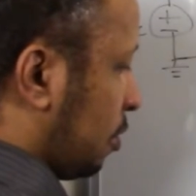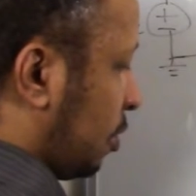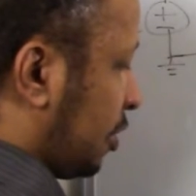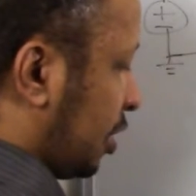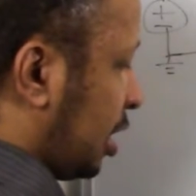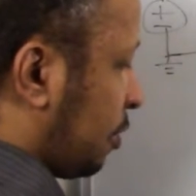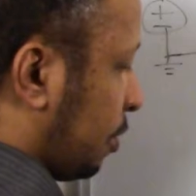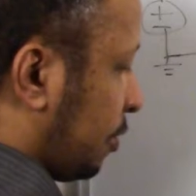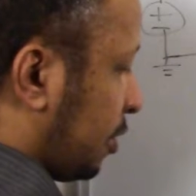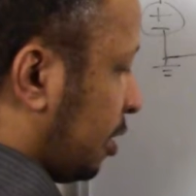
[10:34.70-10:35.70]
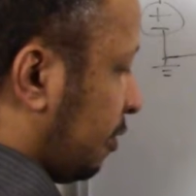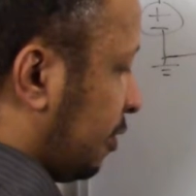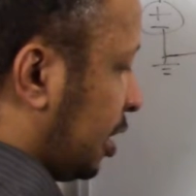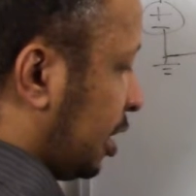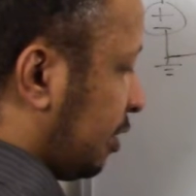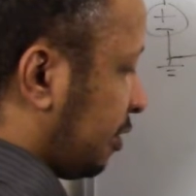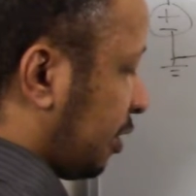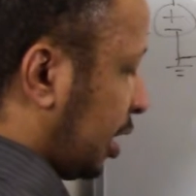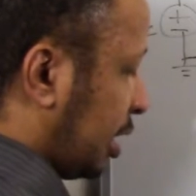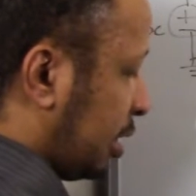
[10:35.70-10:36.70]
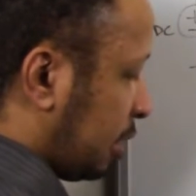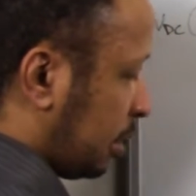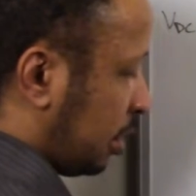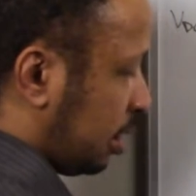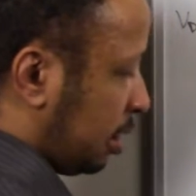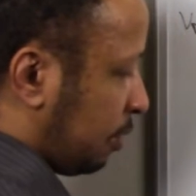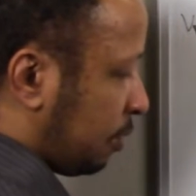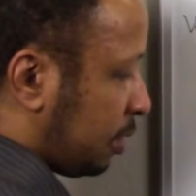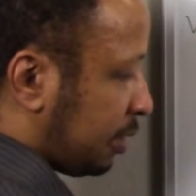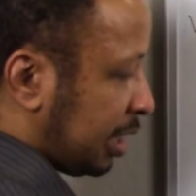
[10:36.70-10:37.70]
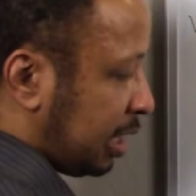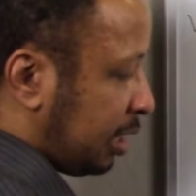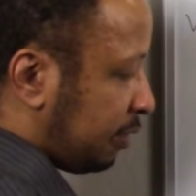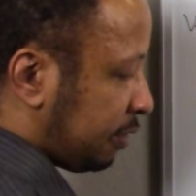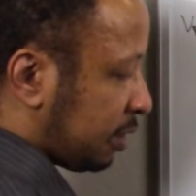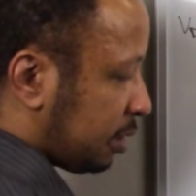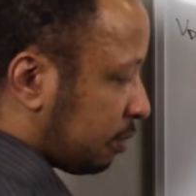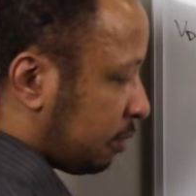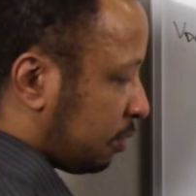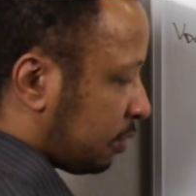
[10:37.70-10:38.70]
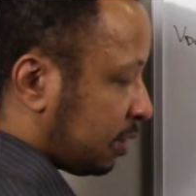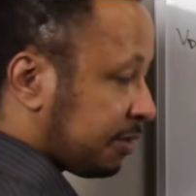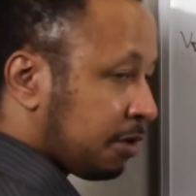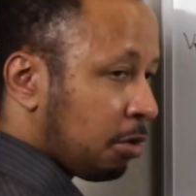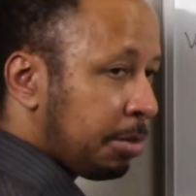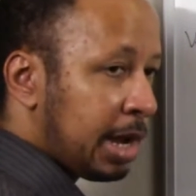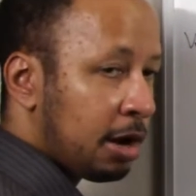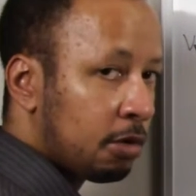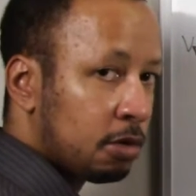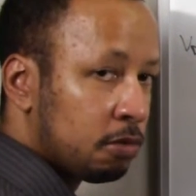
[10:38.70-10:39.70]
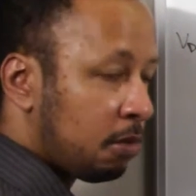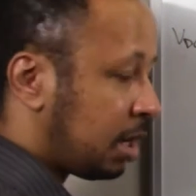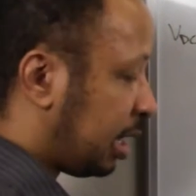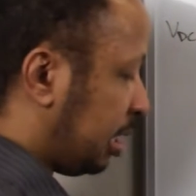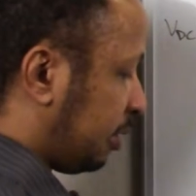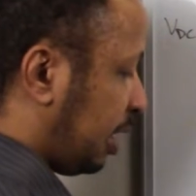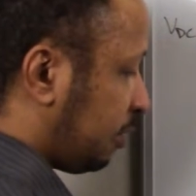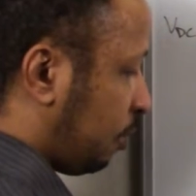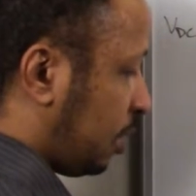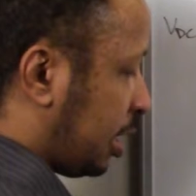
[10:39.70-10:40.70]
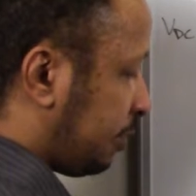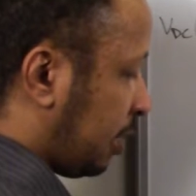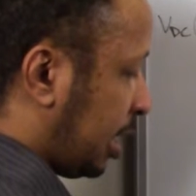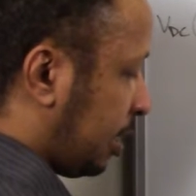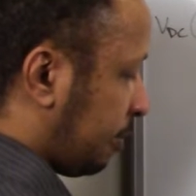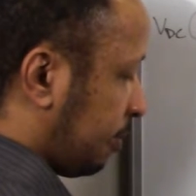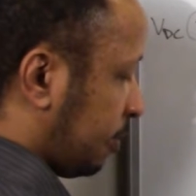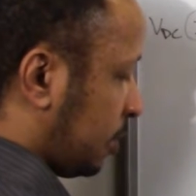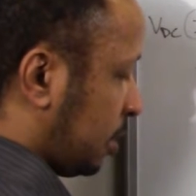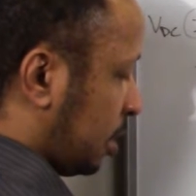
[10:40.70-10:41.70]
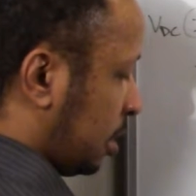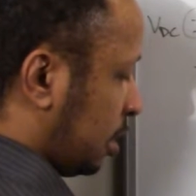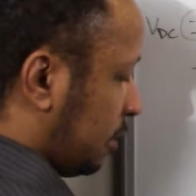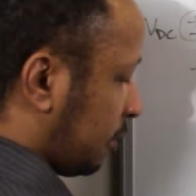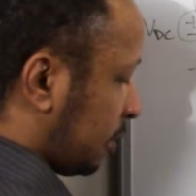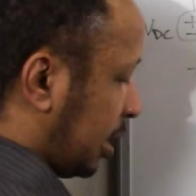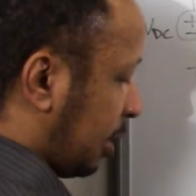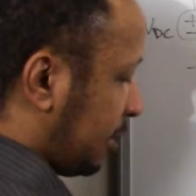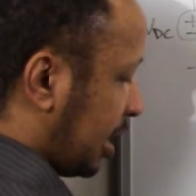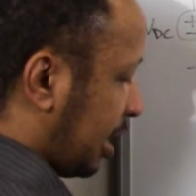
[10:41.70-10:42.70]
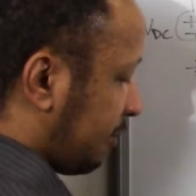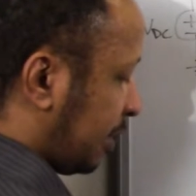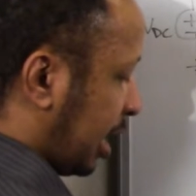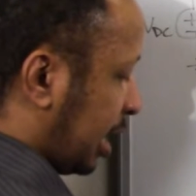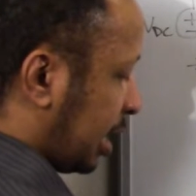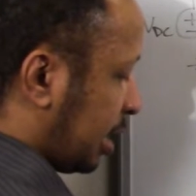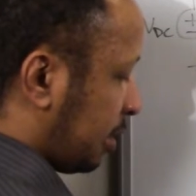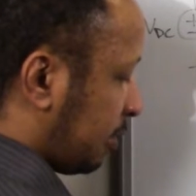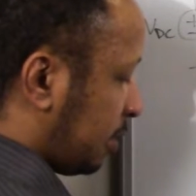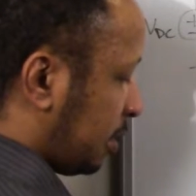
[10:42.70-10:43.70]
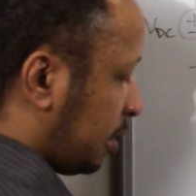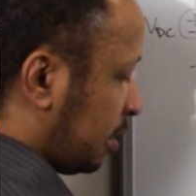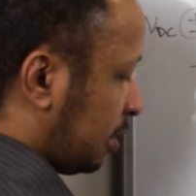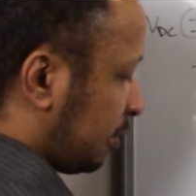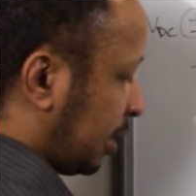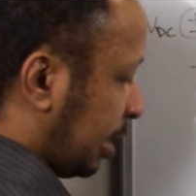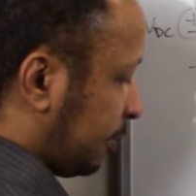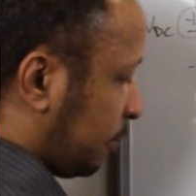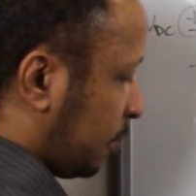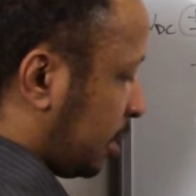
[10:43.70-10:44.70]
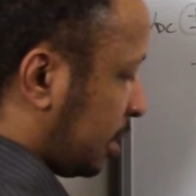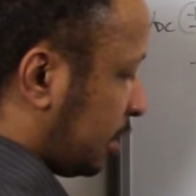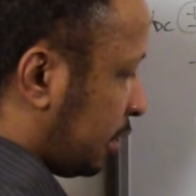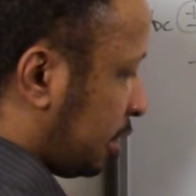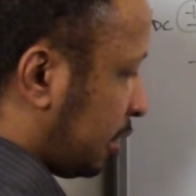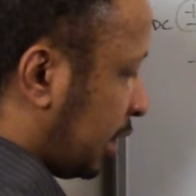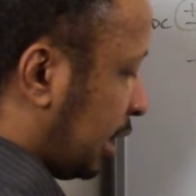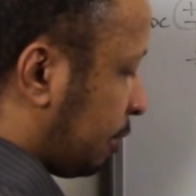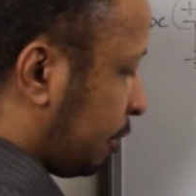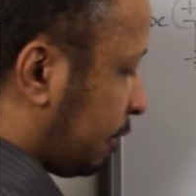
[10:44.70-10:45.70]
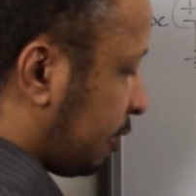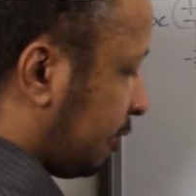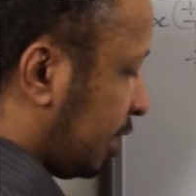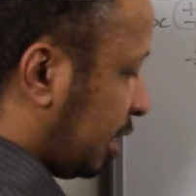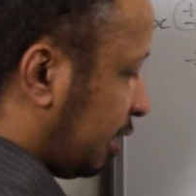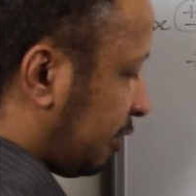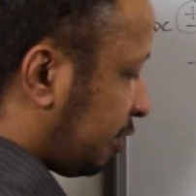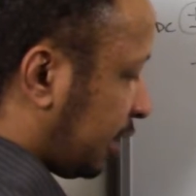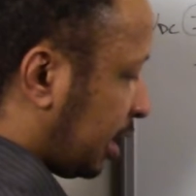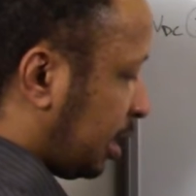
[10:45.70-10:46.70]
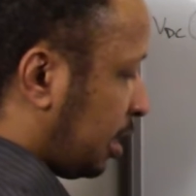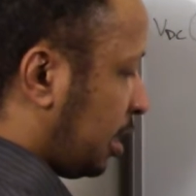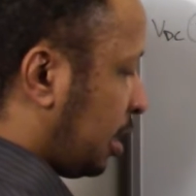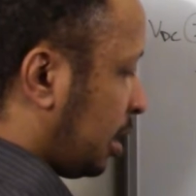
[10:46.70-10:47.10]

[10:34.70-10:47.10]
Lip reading: which equals VdC. Well, e to the 0 power is what? That's 1, right? So now we have a times 1 equals VdC,